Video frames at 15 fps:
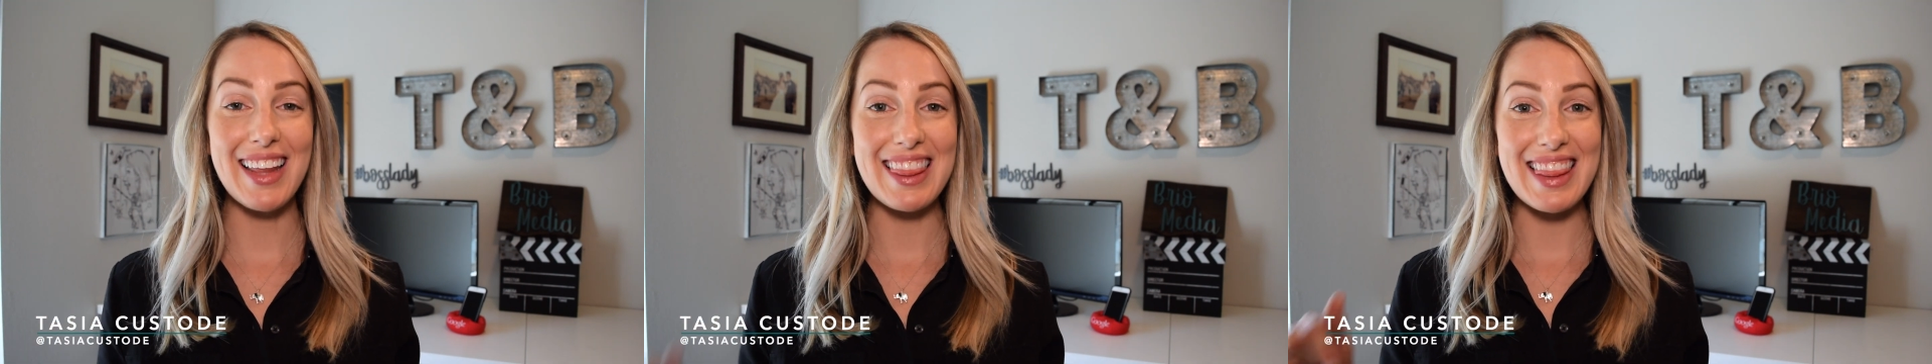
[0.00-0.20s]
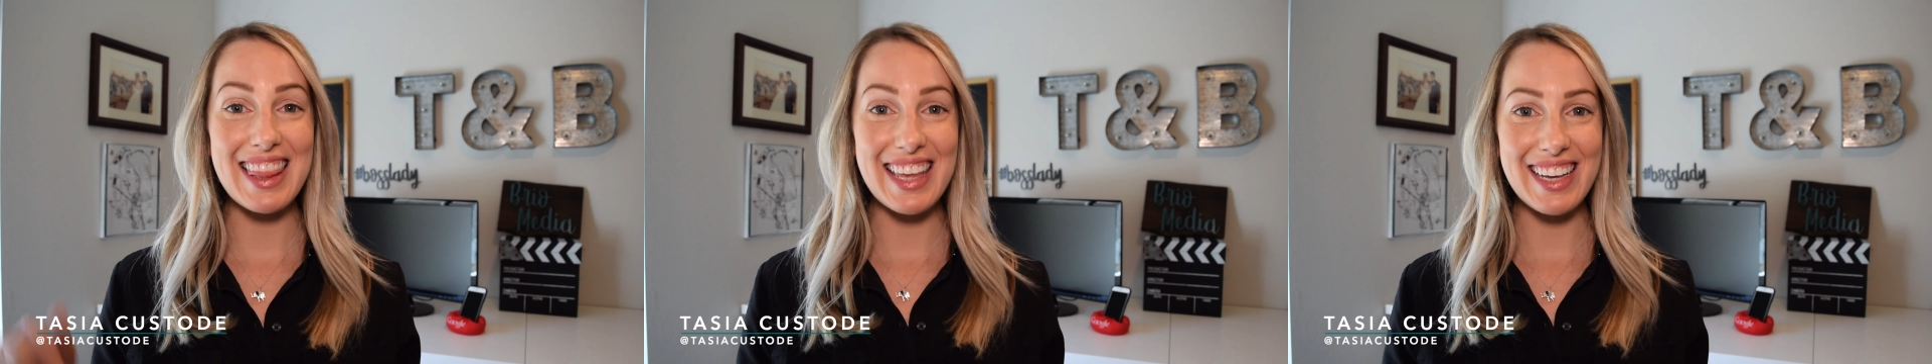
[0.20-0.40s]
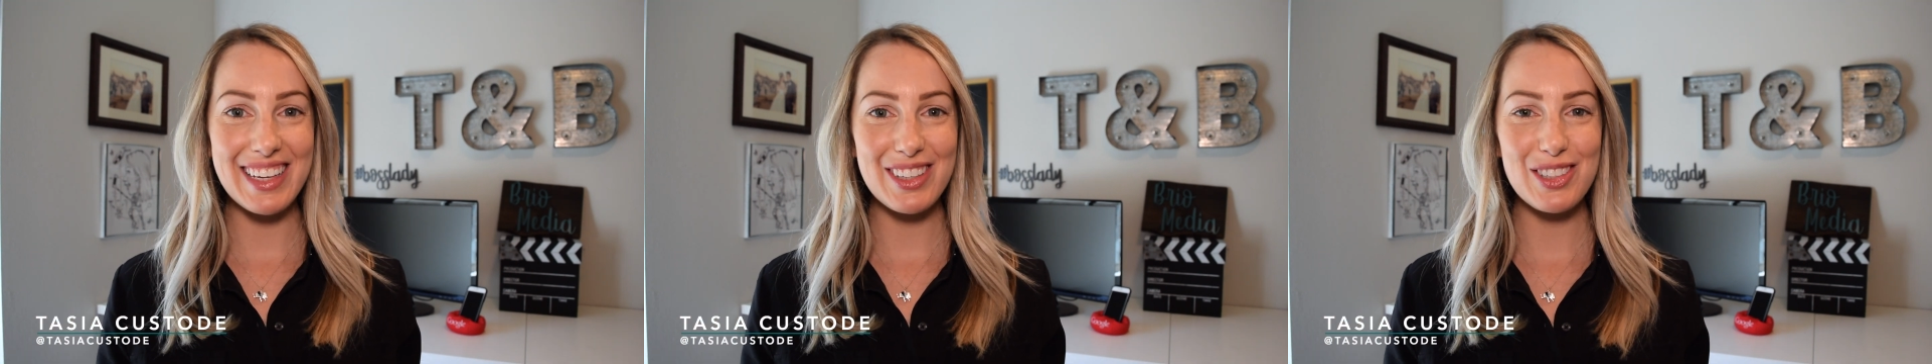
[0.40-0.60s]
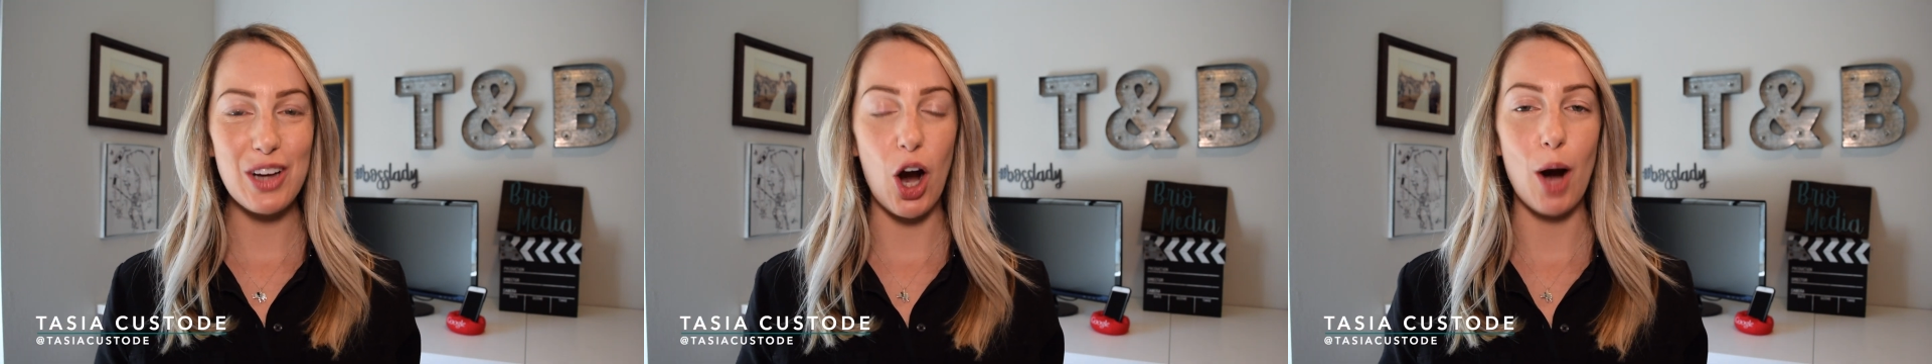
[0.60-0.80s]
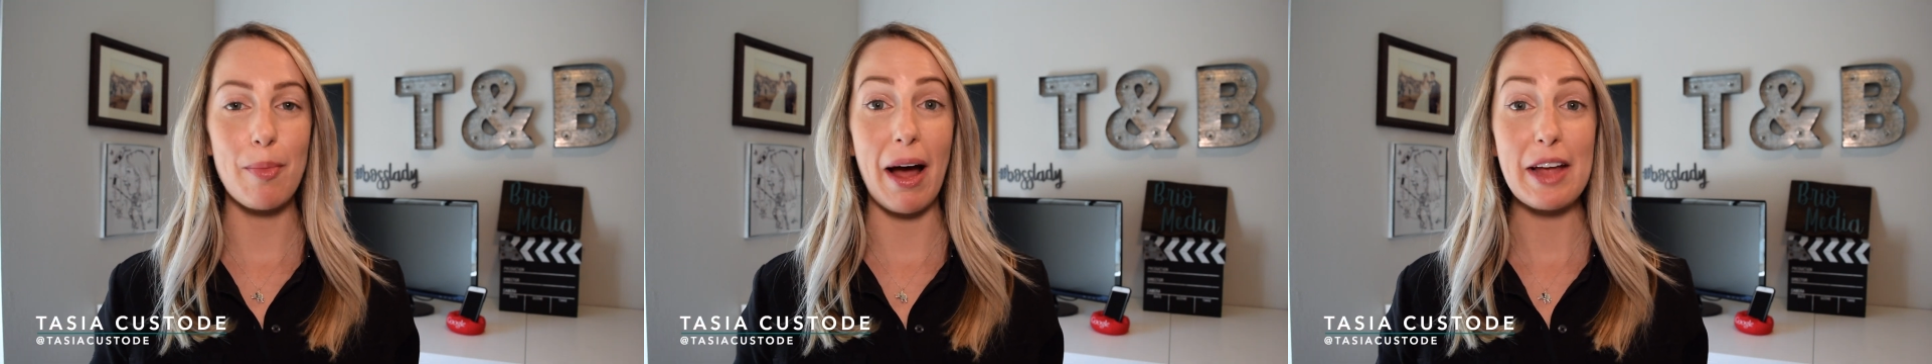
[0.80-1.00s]
and these
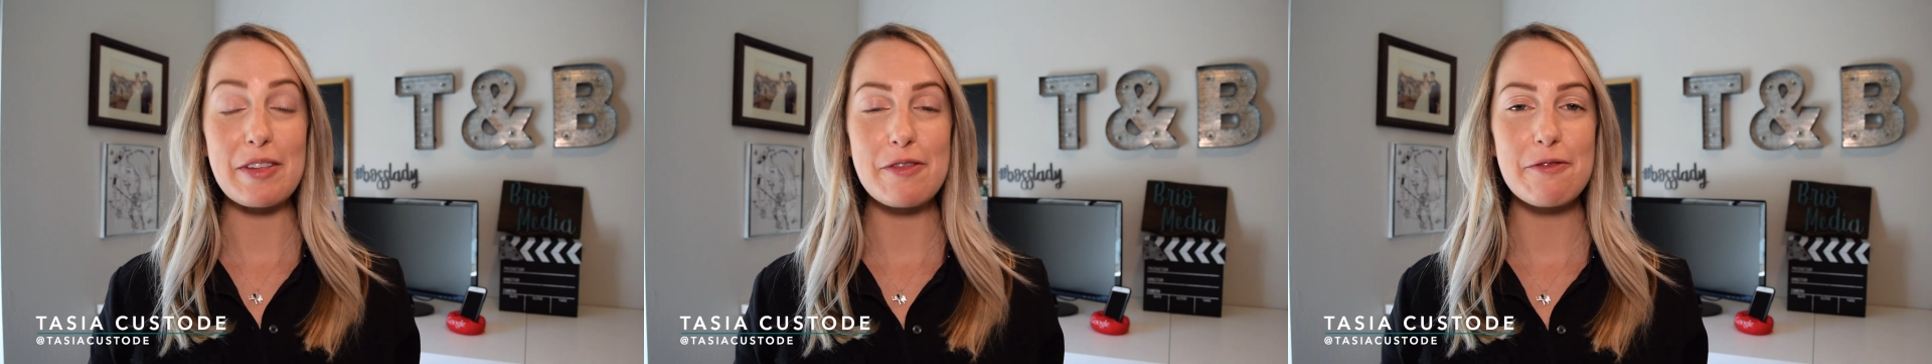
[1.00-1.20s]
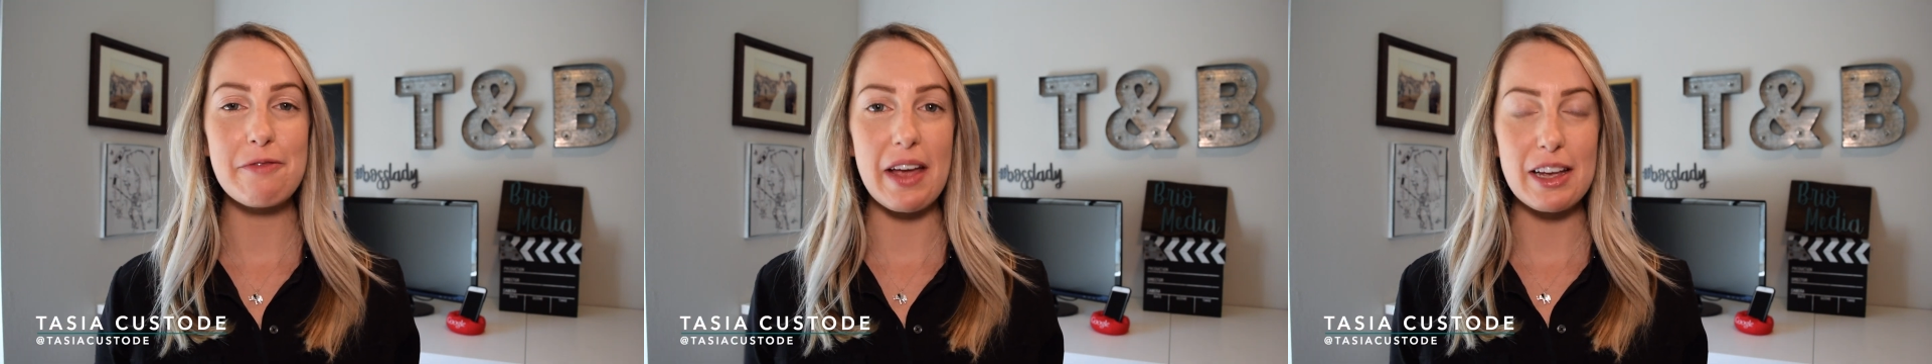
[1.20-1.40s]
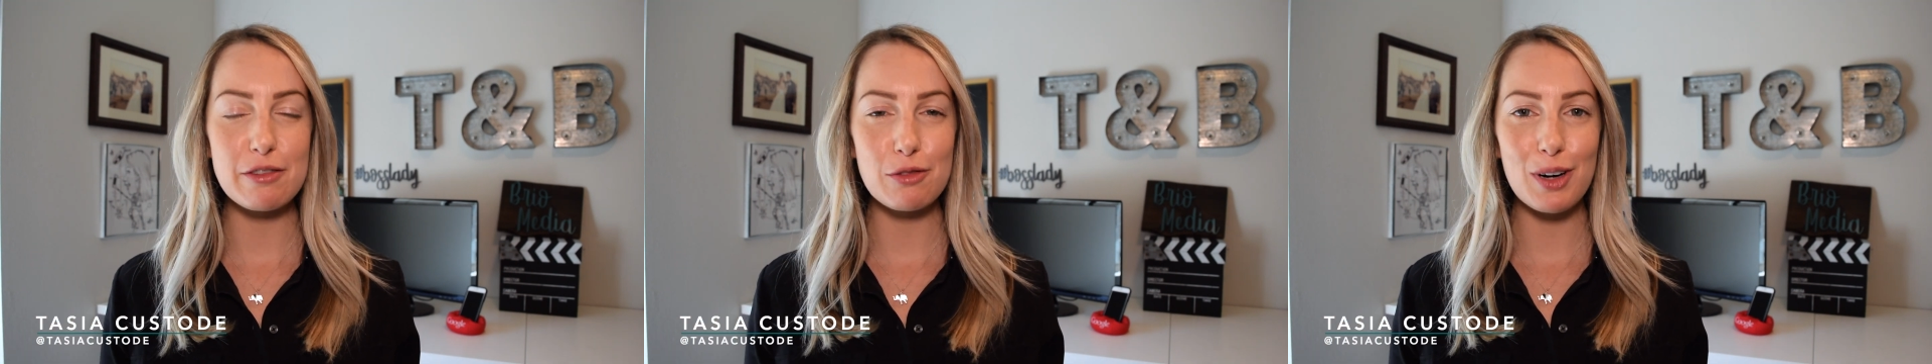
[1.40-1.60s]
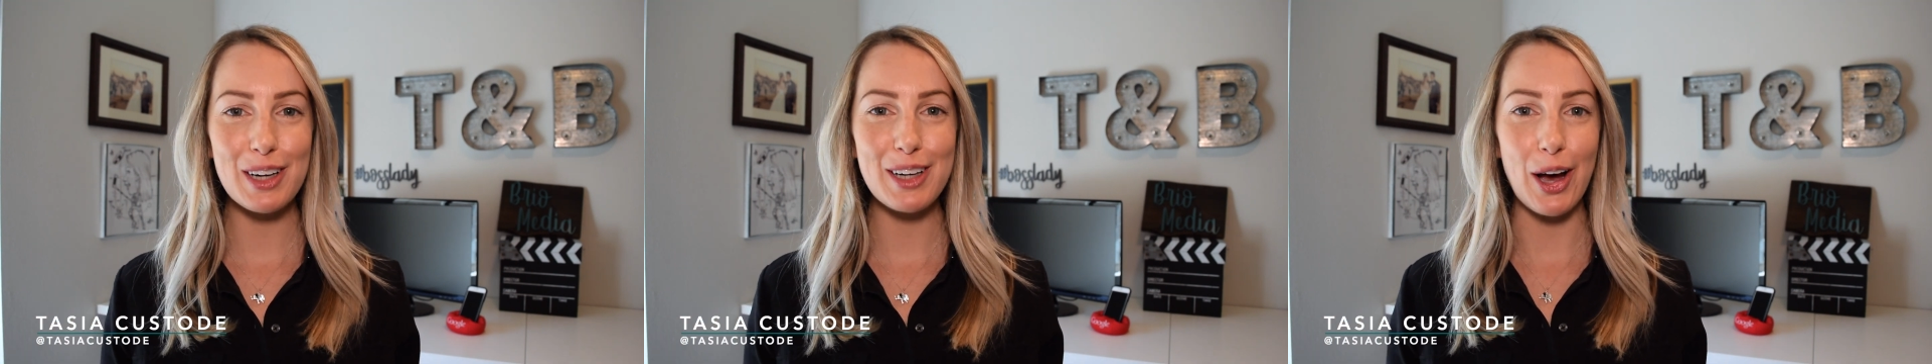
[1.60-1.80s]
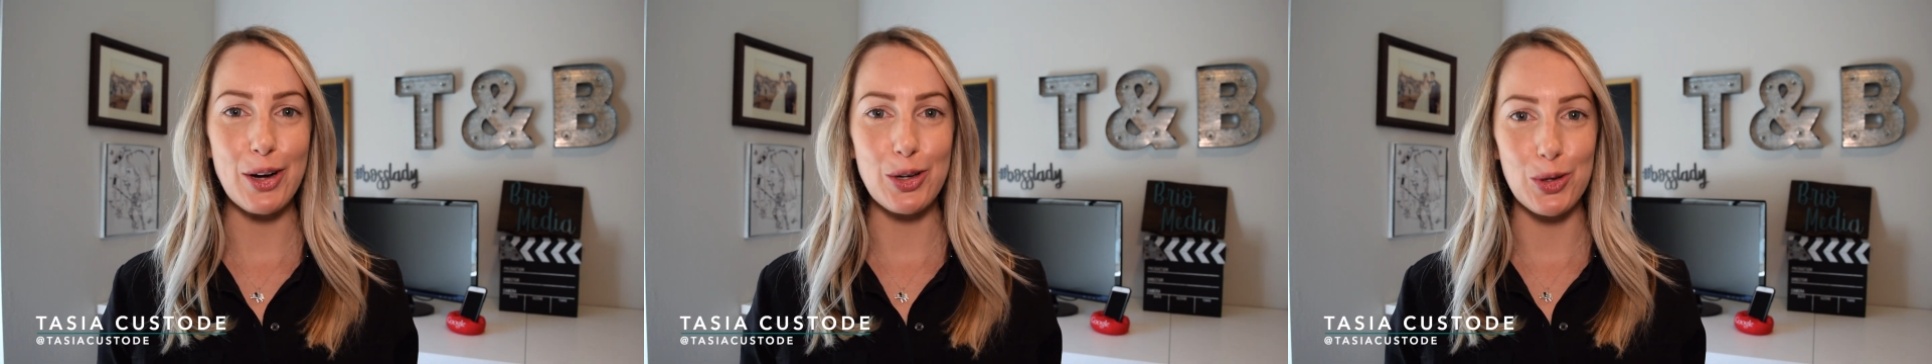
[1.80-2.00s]
are my
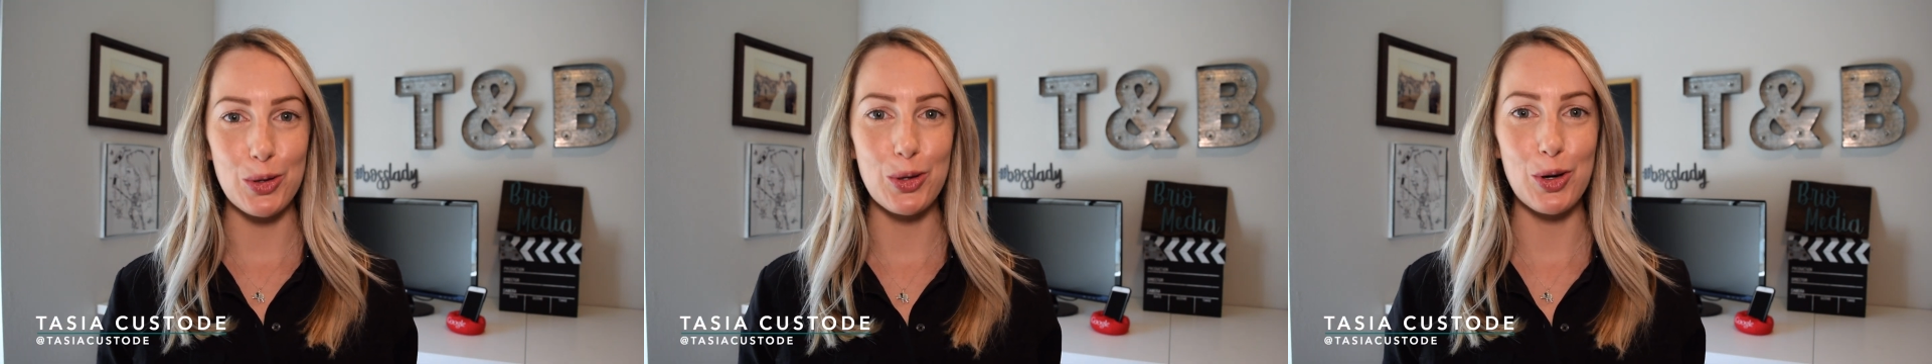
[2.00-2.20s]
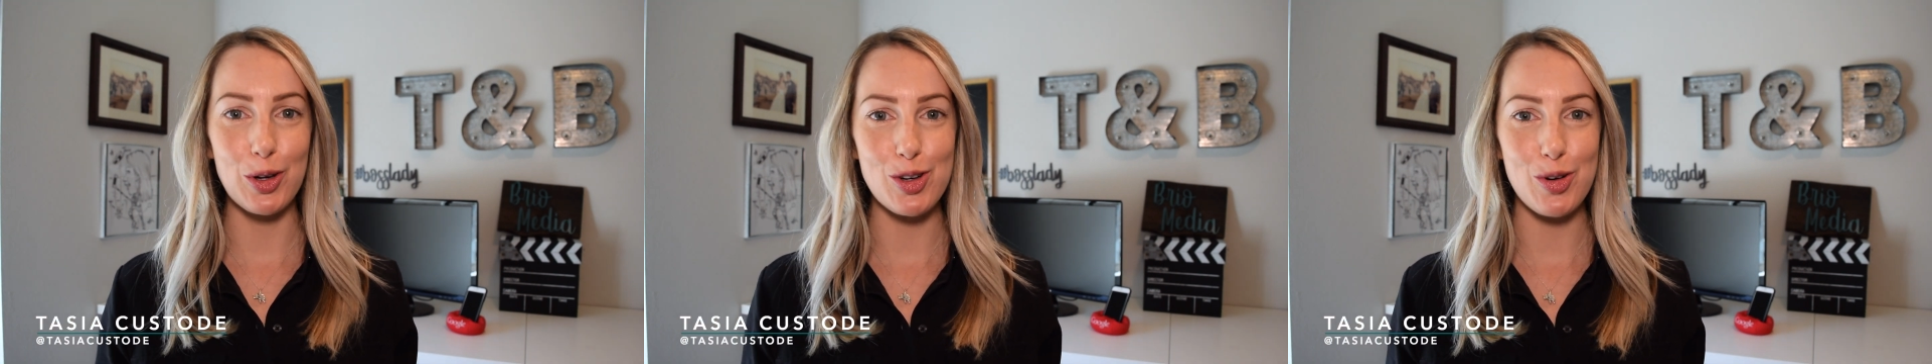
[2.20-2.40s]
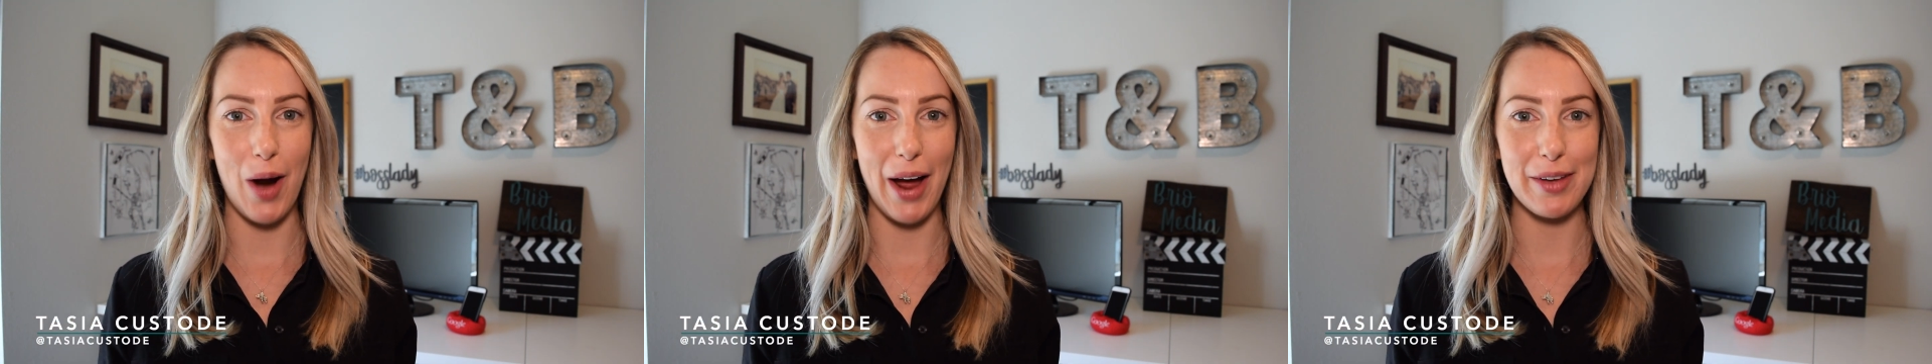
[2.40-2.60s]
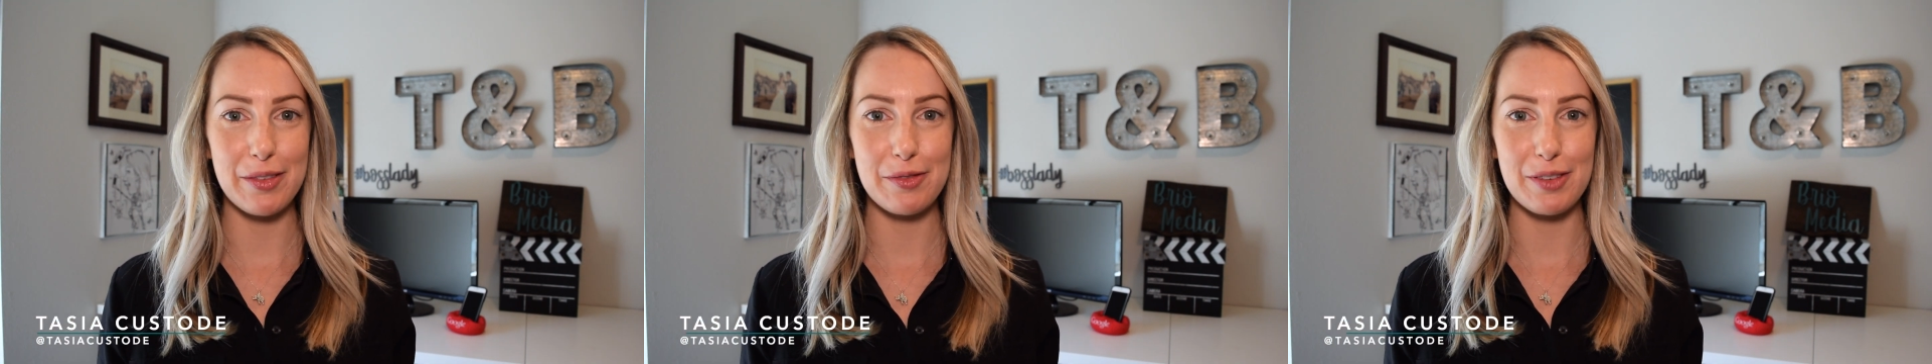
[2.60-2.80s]
favorite Google Drive